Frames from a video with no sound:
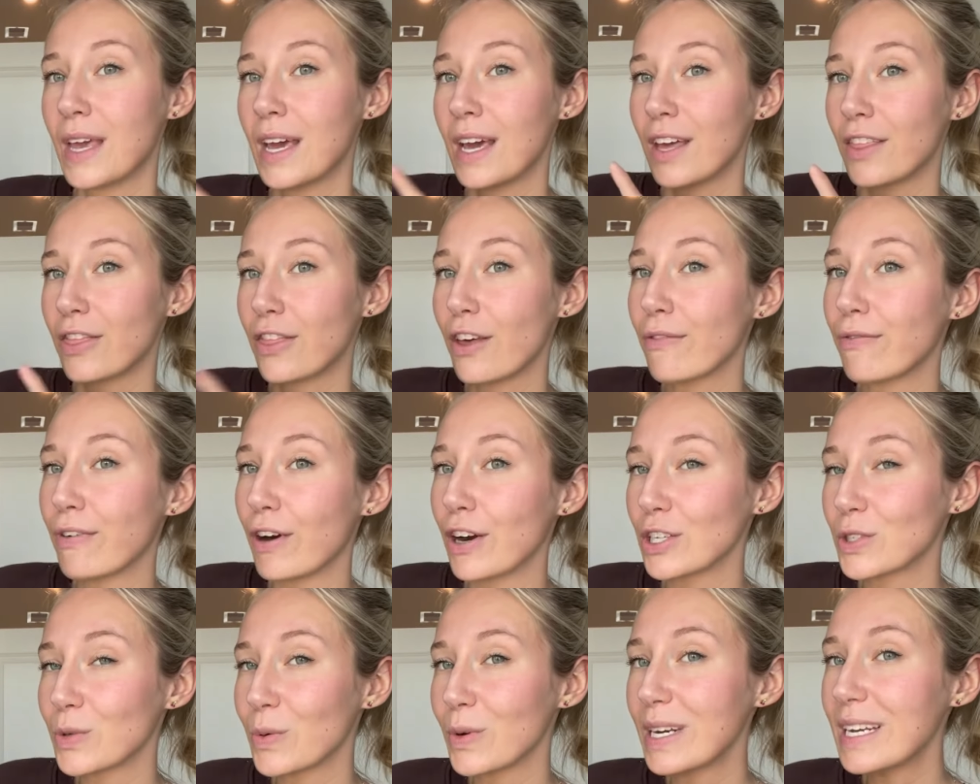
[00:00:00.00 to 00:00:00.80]
The
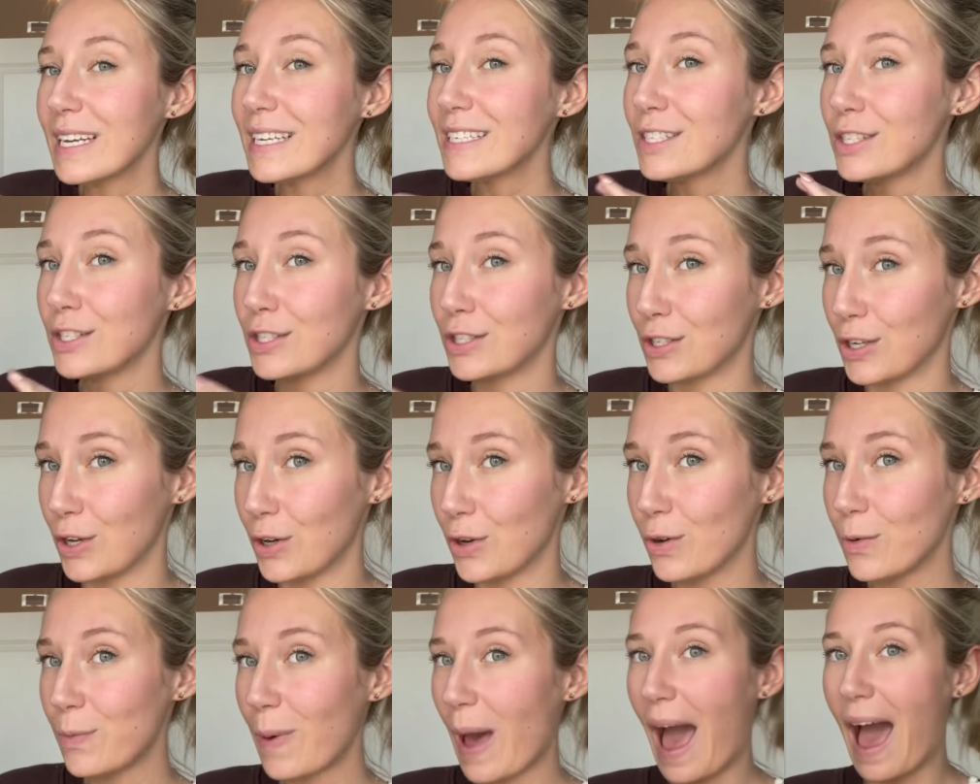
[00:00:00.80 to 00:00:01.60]
first one is
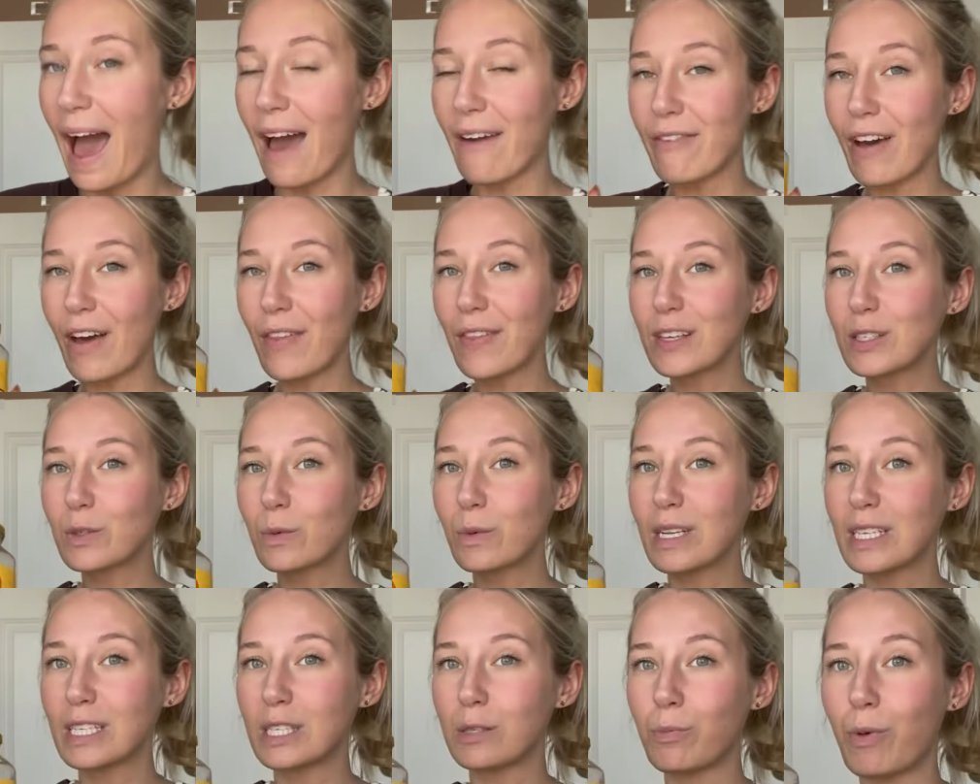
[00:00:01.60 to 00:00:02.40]
Zoop. I found this
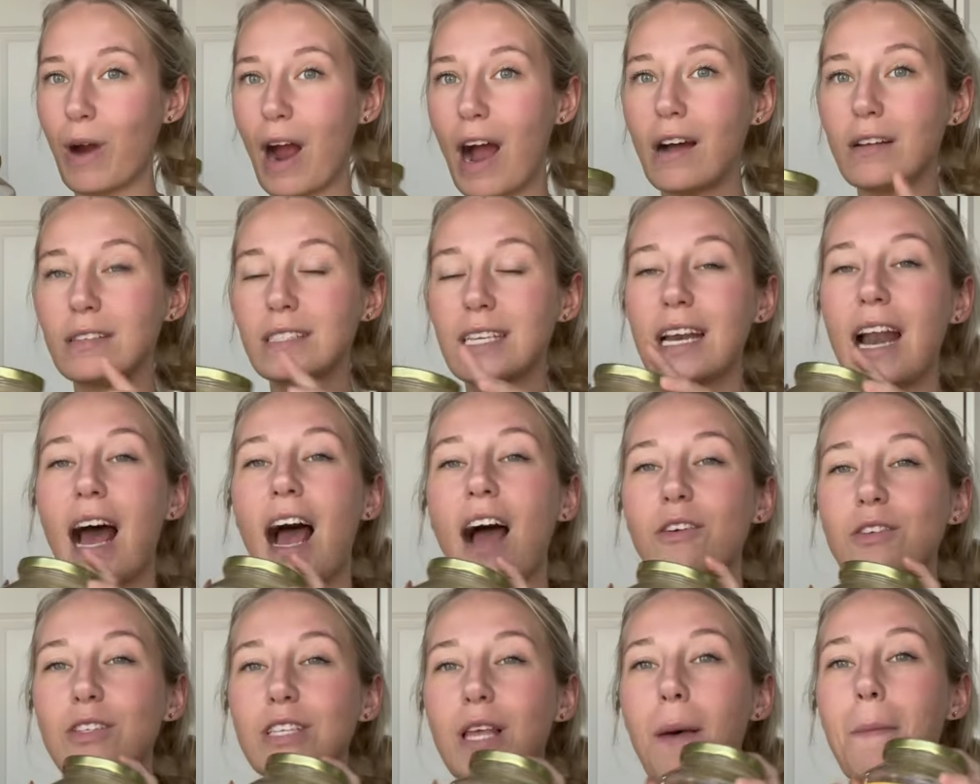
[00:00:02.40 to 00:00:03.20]
one at Sprouts and
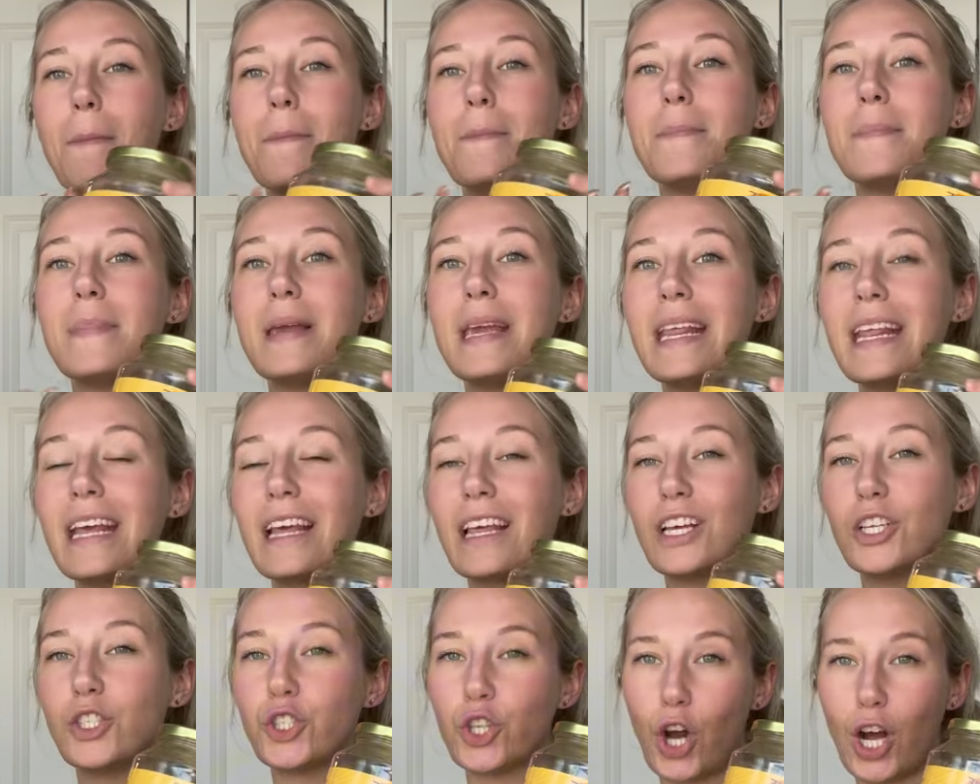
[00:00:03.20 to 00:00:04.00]
I was
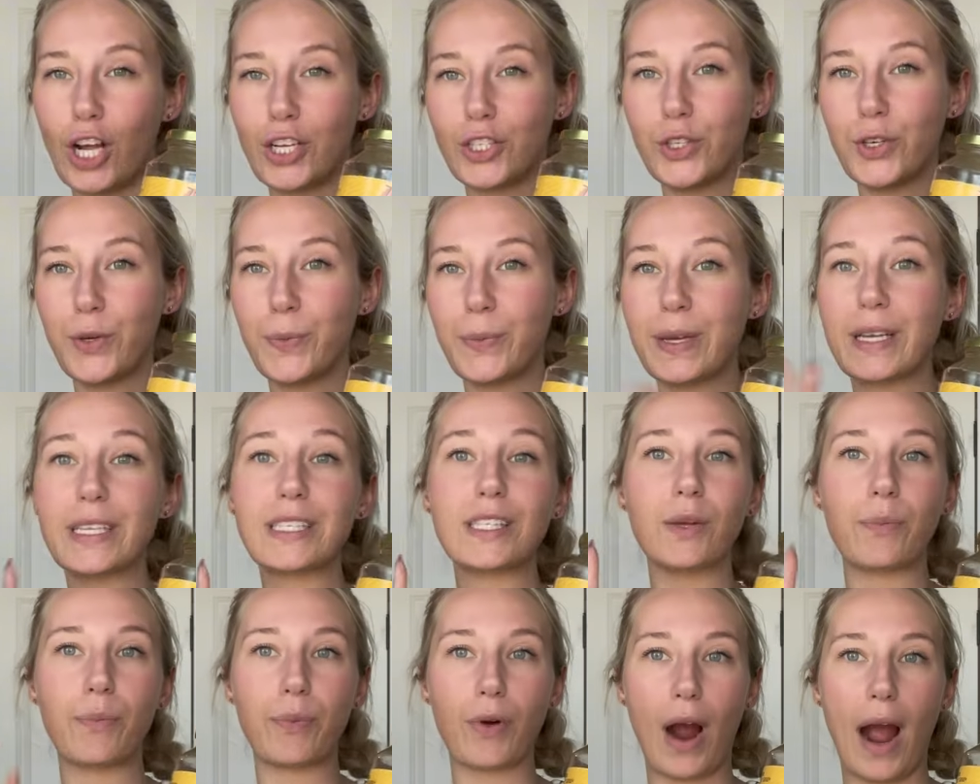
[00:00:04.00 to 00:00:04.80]
immediately drawn to it because
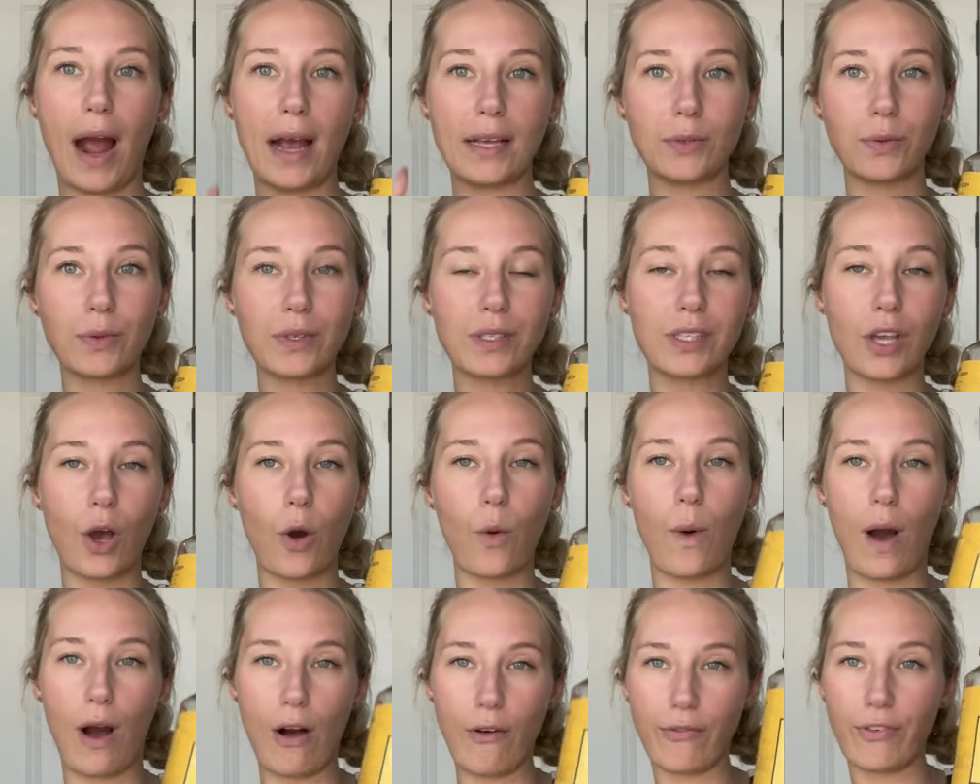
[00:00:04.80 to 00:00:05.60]
the price was so
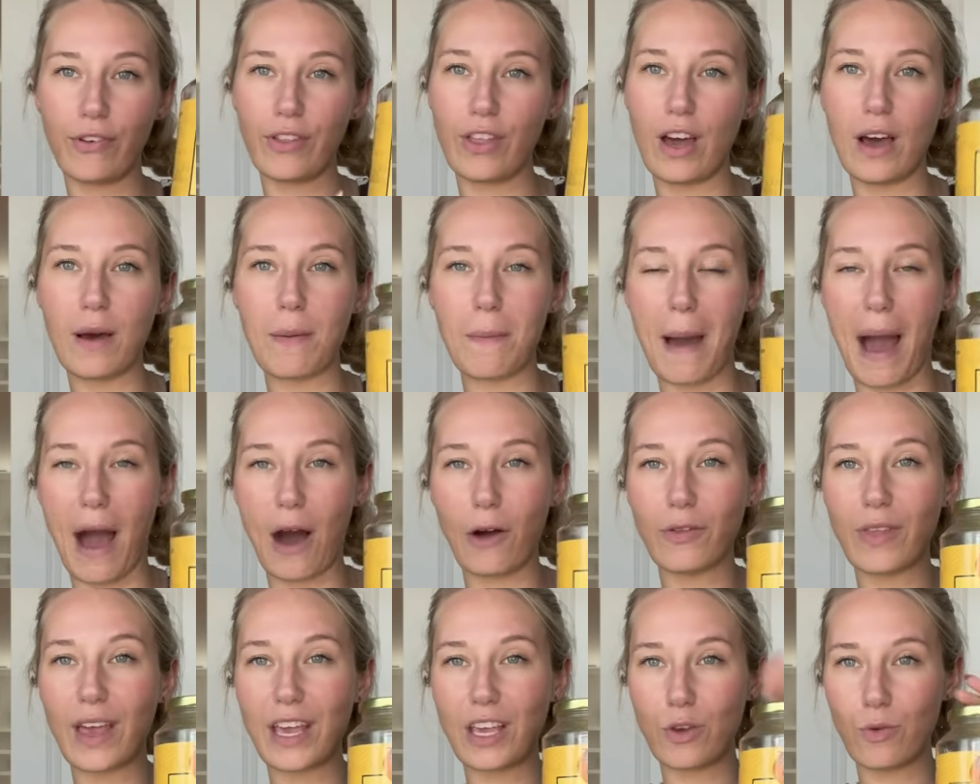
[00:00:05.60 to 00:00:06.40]
well for the
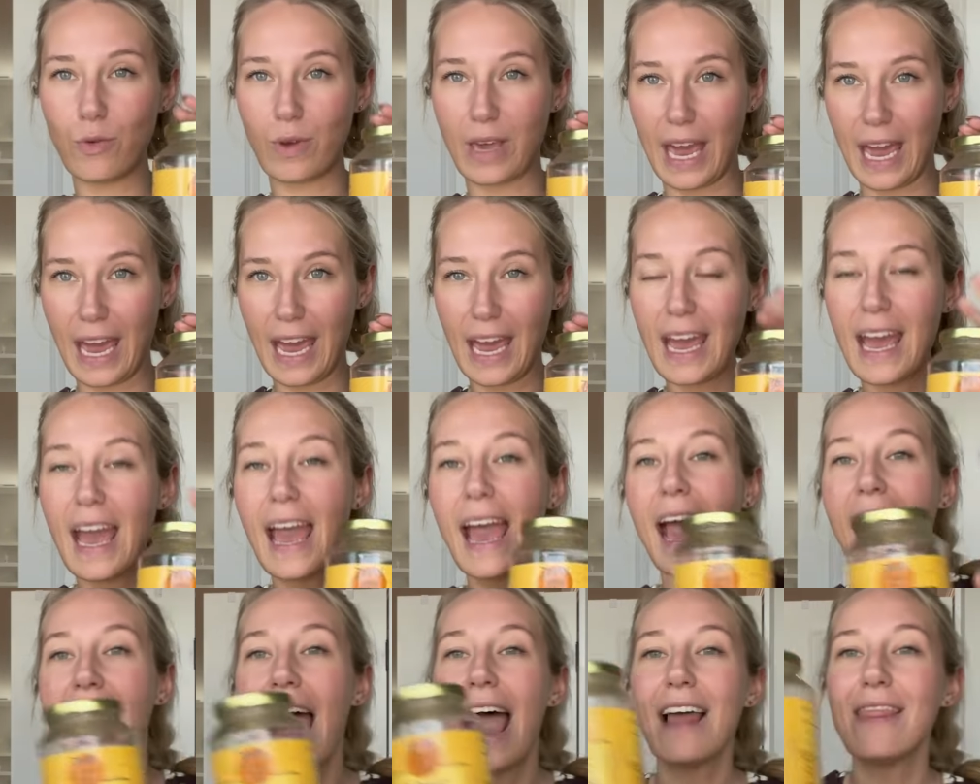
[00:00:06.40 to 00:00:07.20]
amount that you
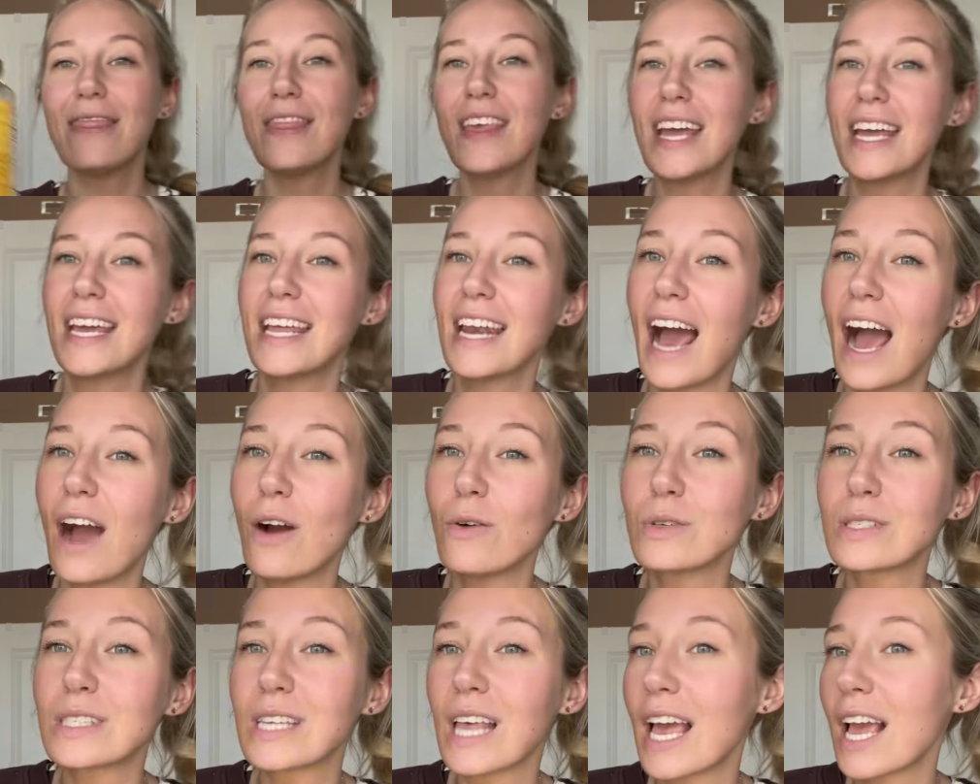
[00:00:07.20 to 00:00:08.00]
get. And then I
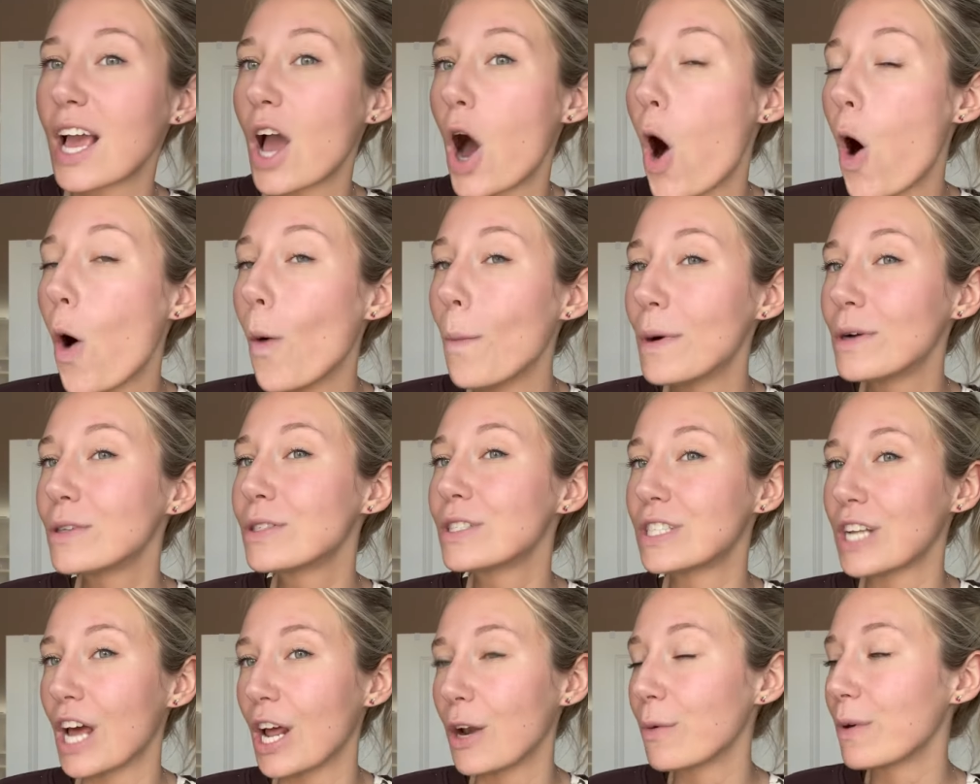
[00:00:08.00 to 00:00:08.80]
was like
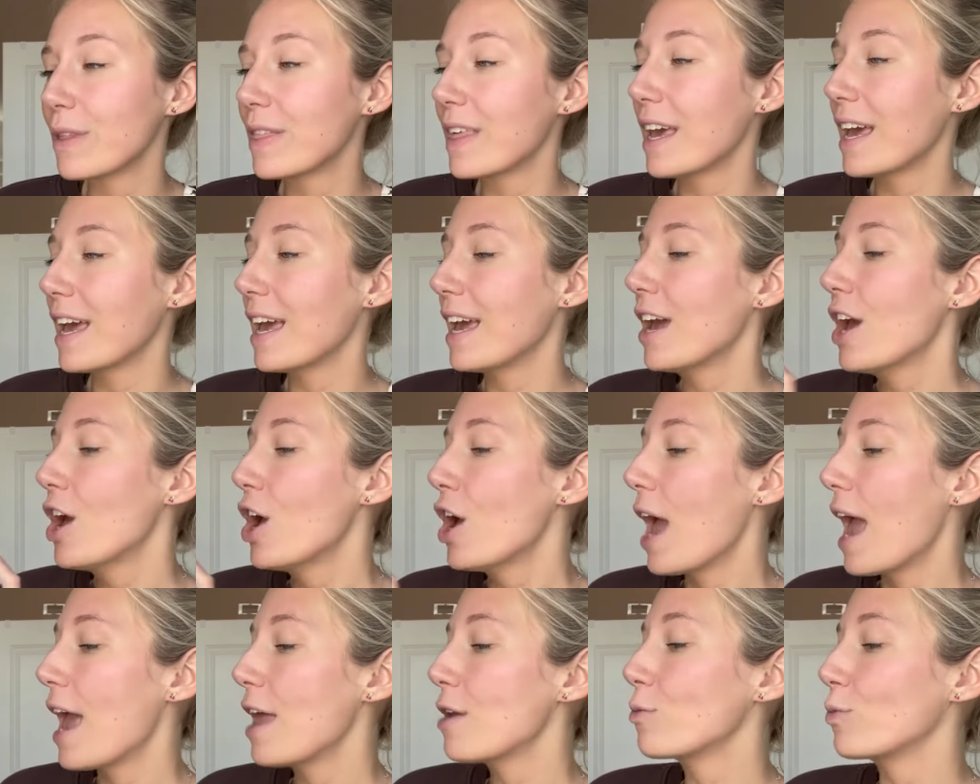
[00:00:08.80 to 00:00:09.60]
almost done with it
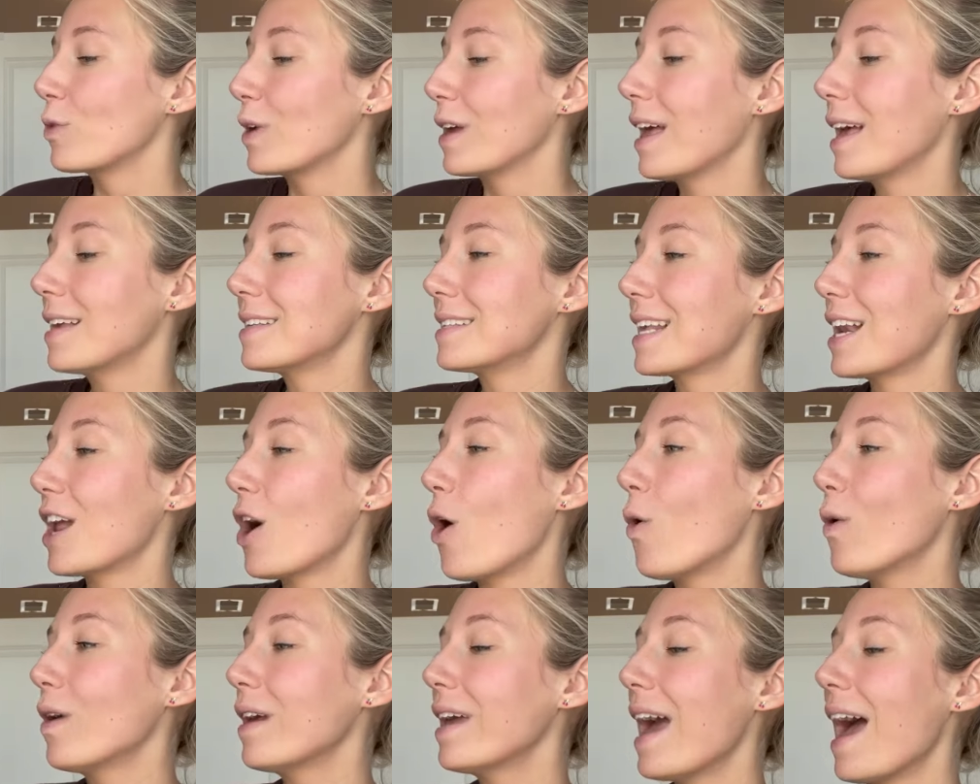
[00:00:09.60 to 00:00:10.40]
and realized that it
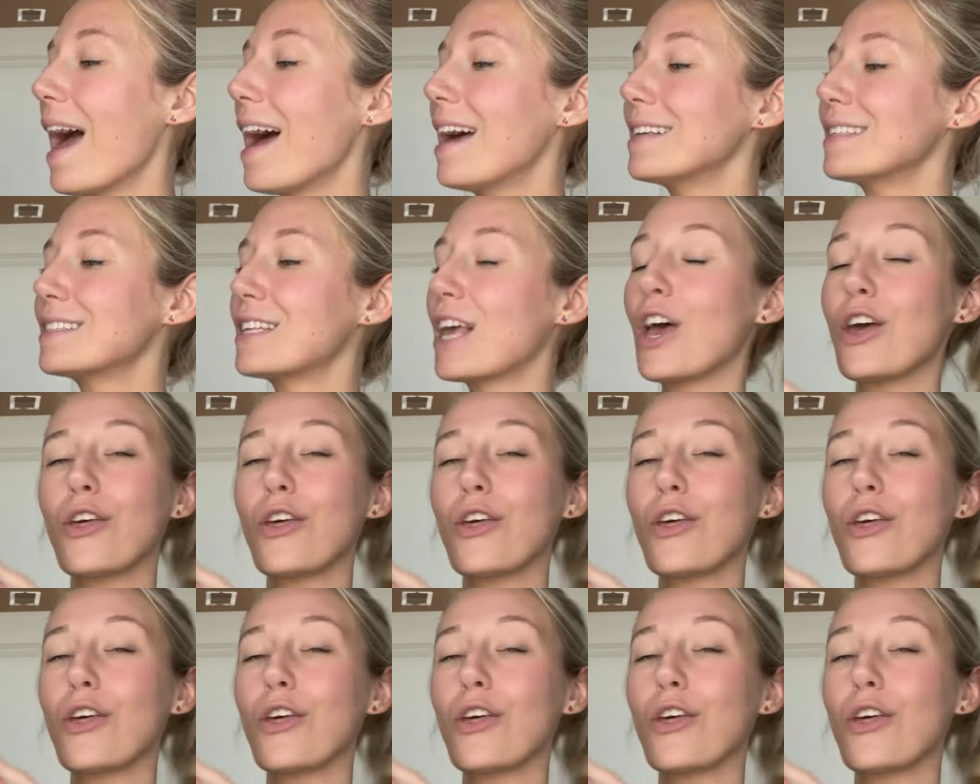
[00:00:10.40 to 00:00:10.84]
only has